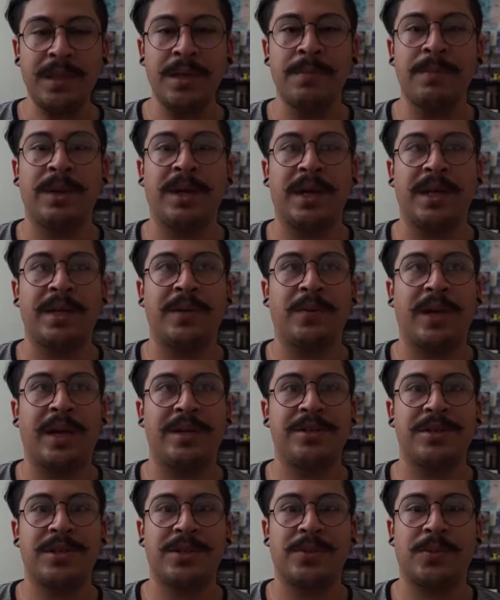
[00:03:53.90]
But anyway, I
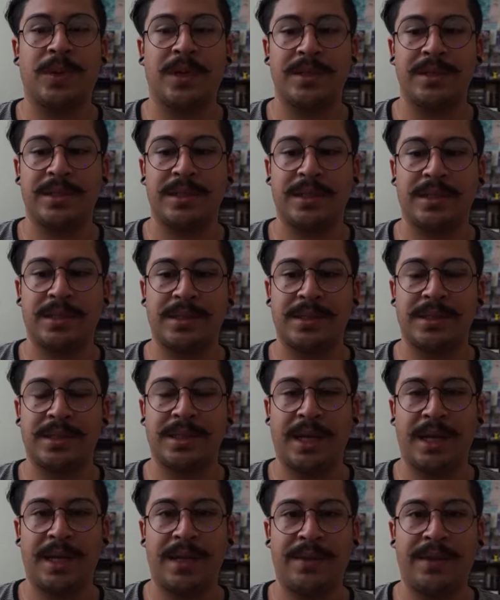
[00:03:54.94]
just want to
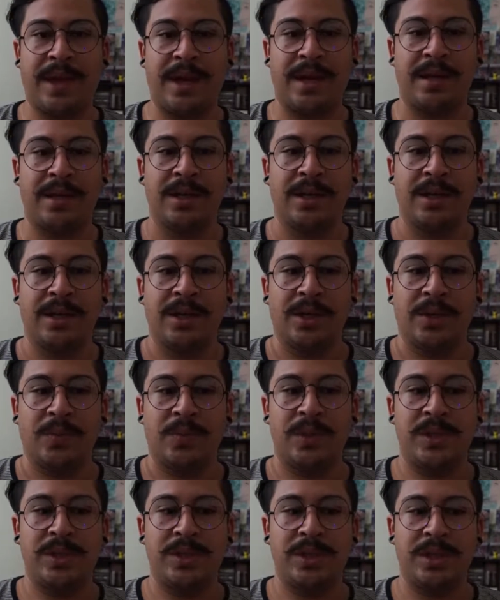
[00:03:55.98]
say that
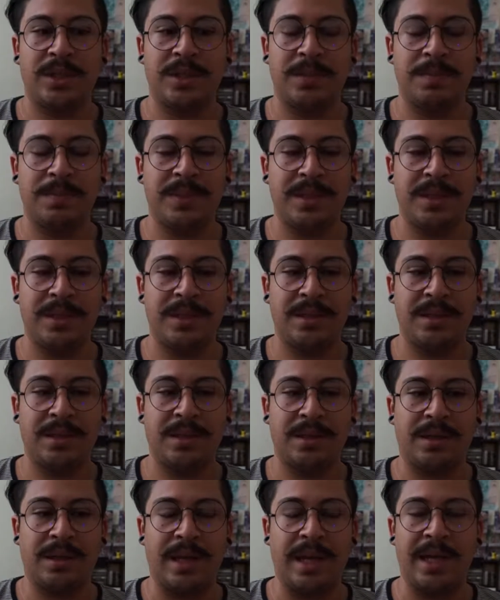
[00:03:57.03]
we shouldn't be
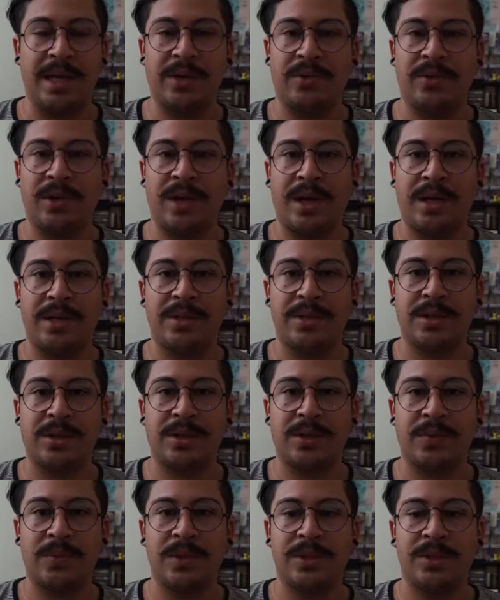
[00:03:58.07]
angry at each
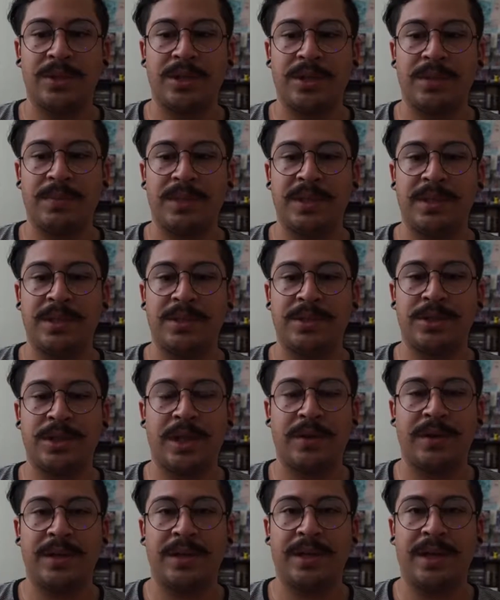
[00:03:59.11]
other. We shouldn't be
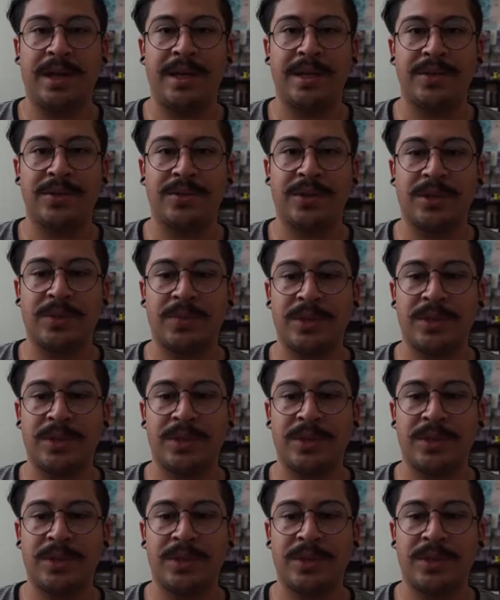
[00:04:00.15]
sharing hatred.